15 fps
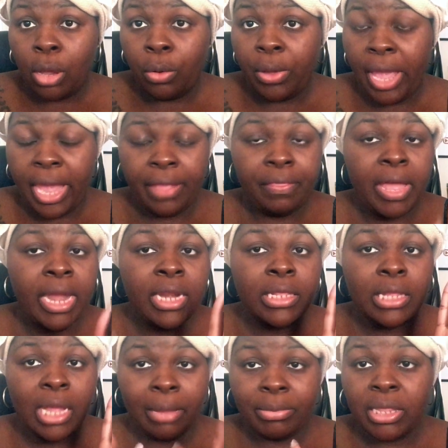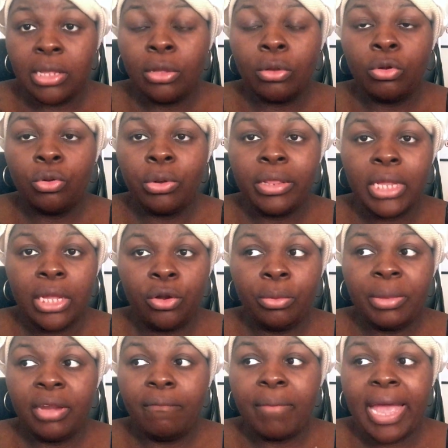Okay, that is, I'm still doing the
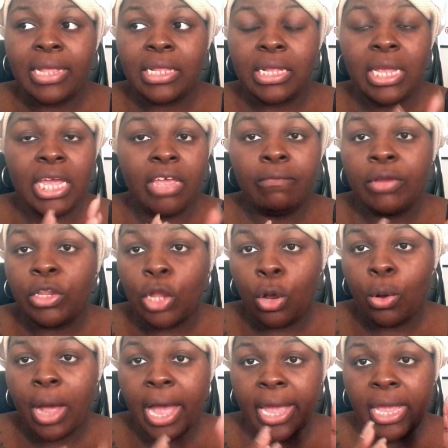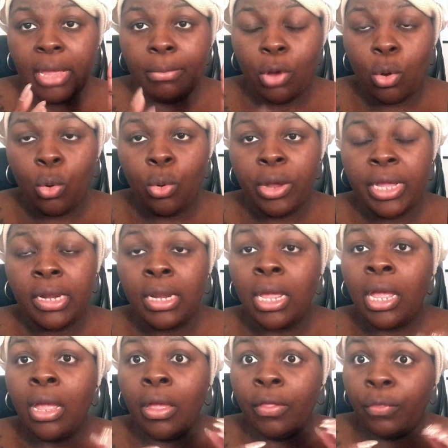intermittent fasting, even though I am on
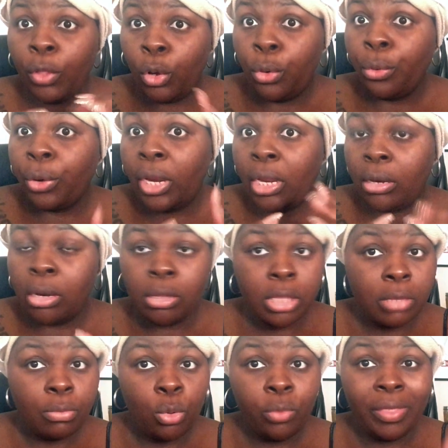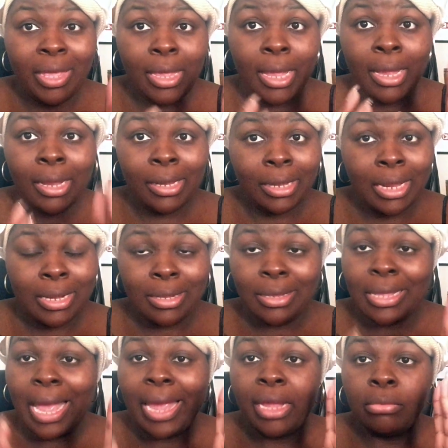the green smoothie
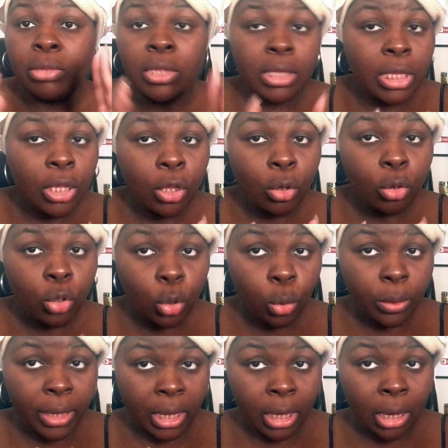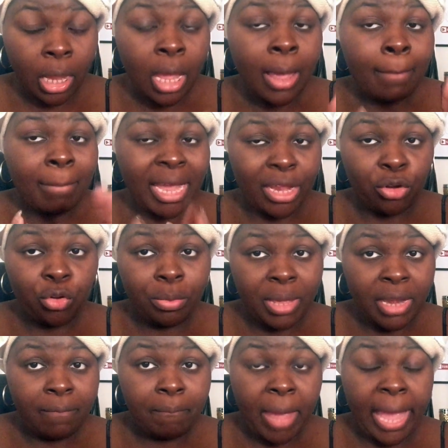cleanse. I am still doing my
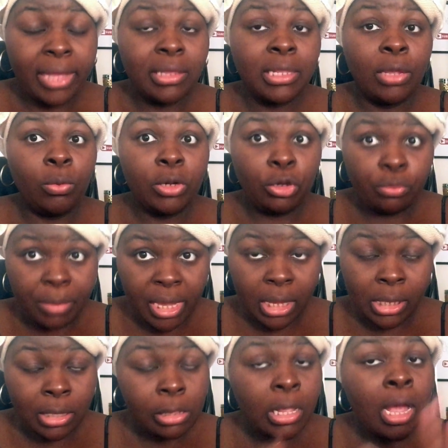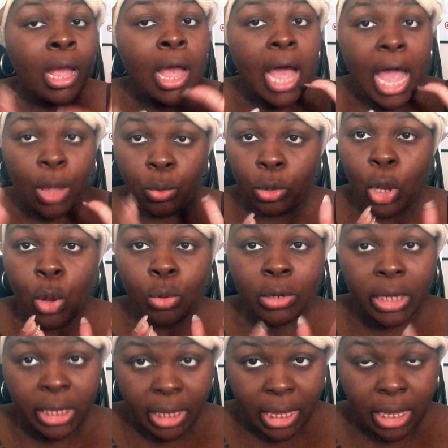intermittent fasting, which means I will
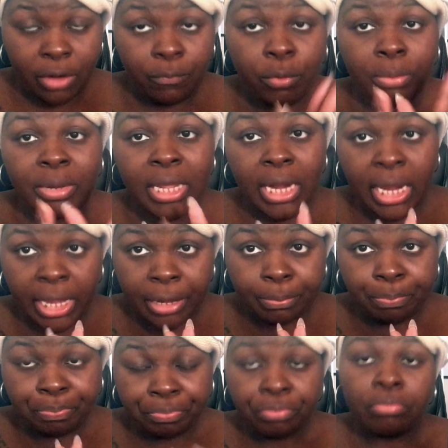only eat from 10 a.m.